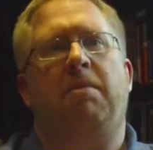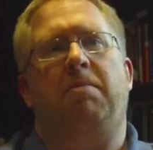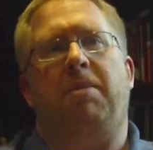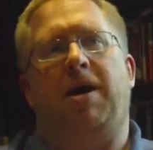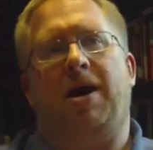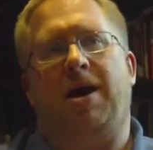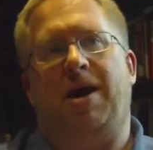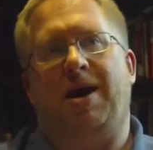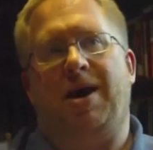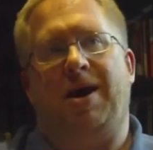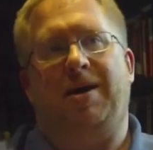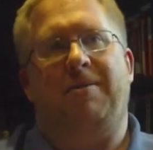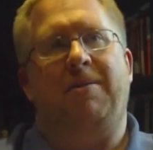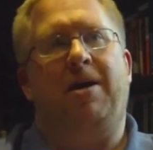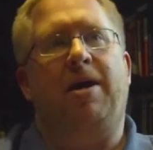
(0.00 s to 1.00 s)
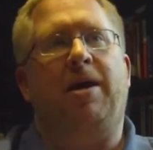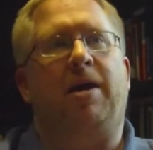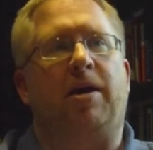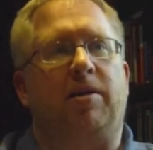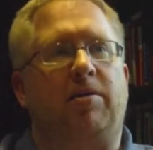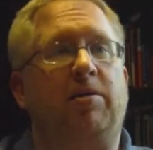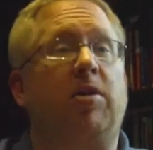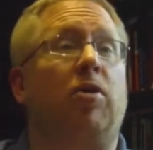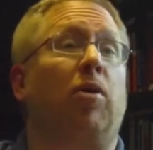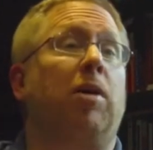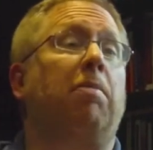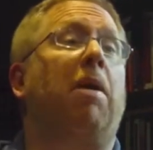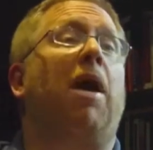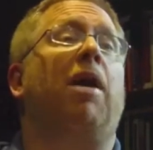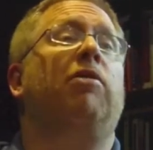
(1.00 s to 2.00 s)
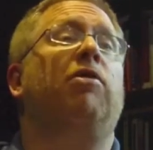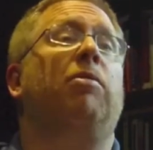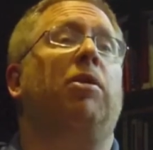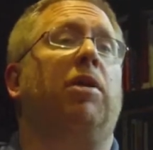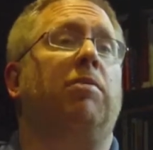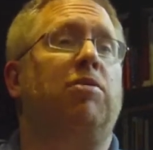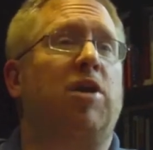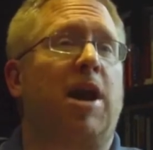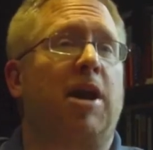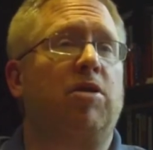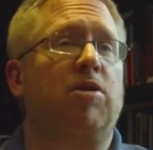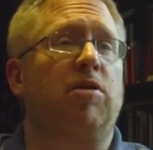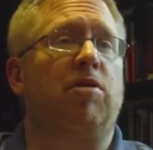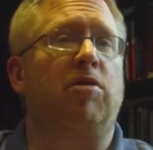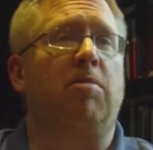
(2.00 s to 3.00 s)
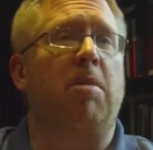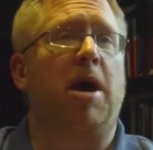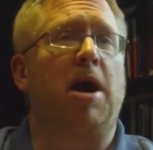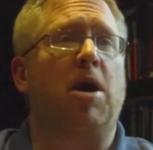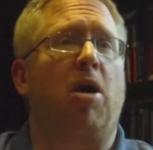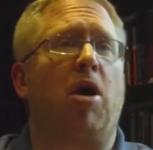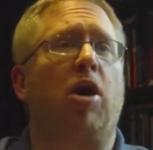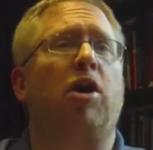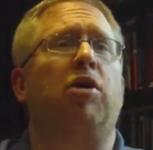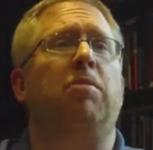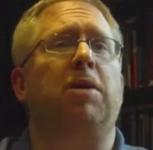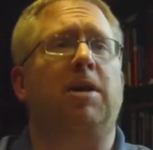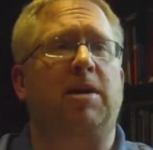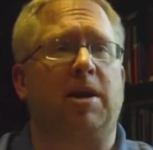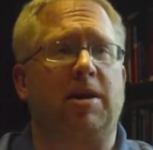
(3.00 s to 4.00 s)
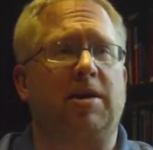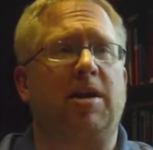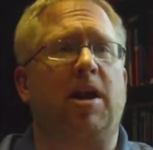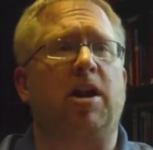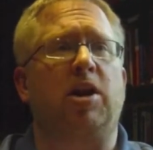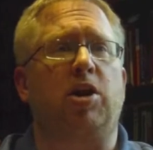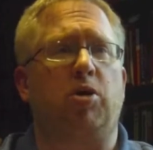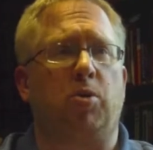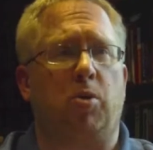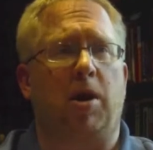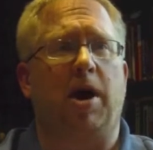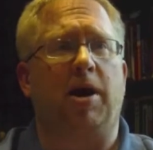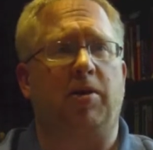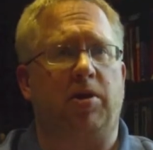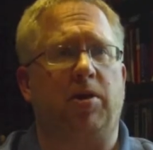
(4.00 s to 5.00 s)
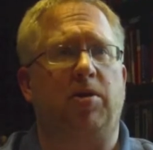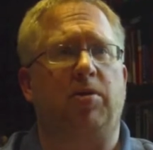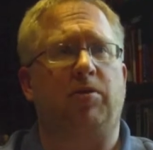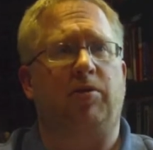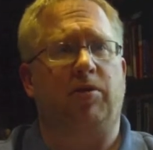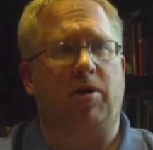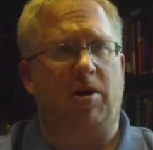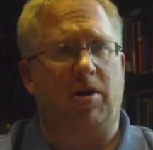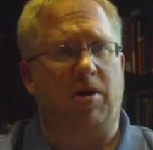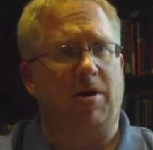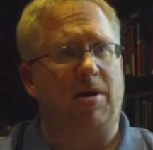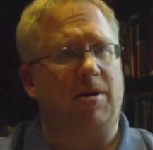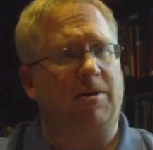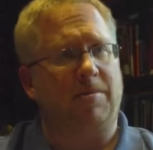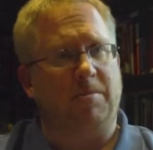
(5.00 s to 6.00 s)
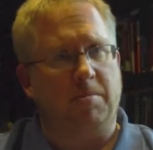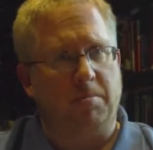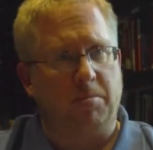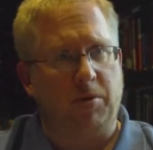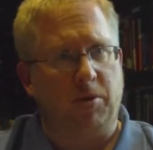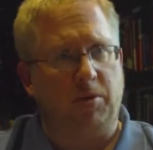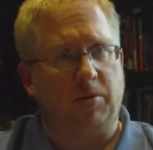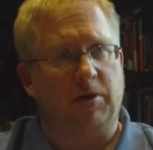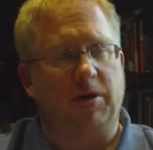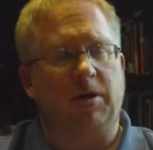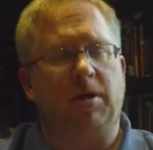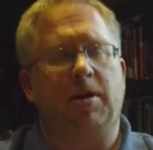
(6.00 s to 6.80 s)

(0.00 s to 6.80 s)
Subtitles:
by considering possible objections to my argument and telling you why those are moot.